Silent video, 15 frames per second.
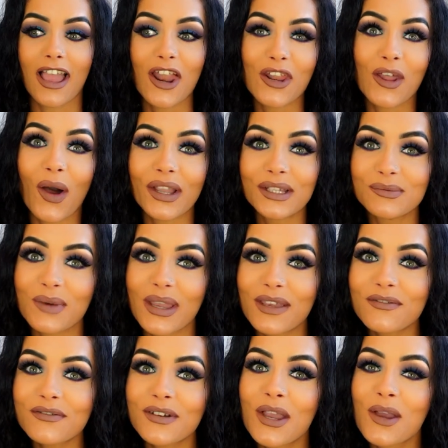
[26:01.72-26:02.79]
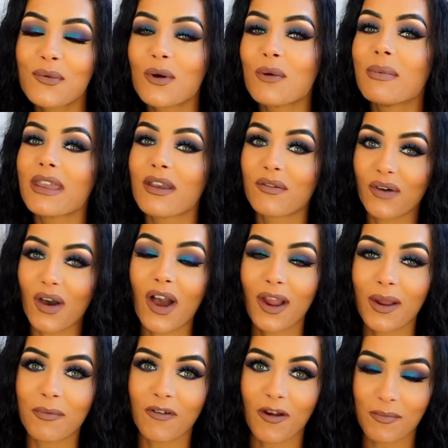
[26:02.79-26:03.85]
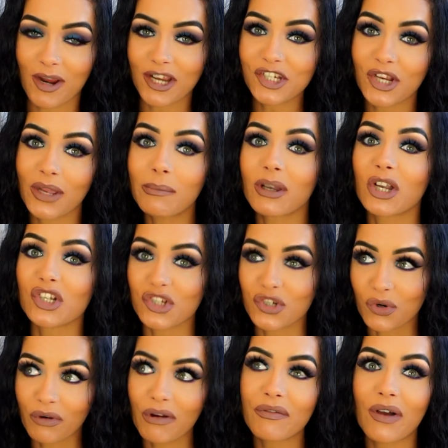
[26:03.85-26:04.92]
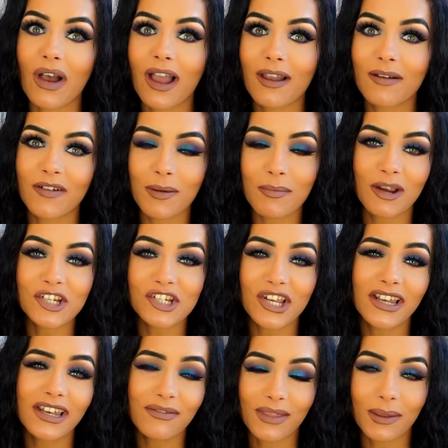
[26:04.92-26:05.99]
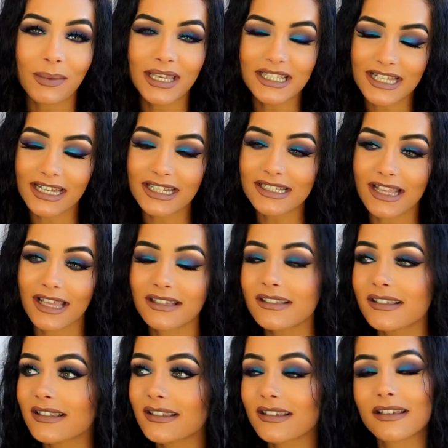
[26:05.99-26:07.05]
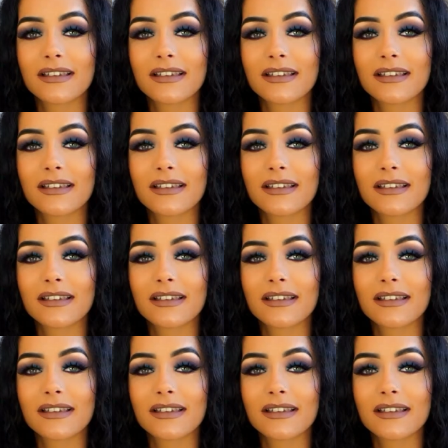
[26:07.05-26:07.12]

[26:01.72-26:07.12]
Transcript: align with will be of a higher vibration because you're of a higher vibration, if that makes any sense.